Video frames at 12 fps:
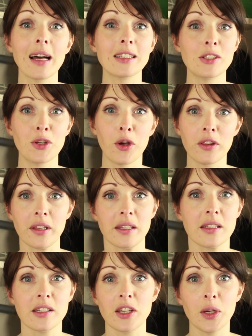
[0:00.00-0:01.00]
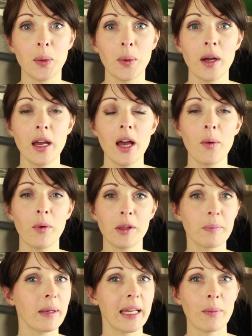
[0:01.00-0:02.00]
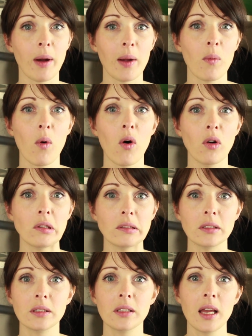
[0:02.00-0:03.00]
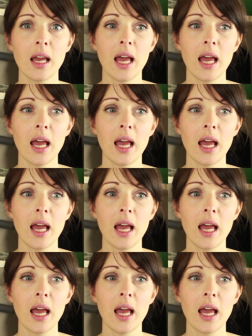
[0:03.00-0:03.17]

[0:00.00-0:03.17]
has nothing to do with plain white walls.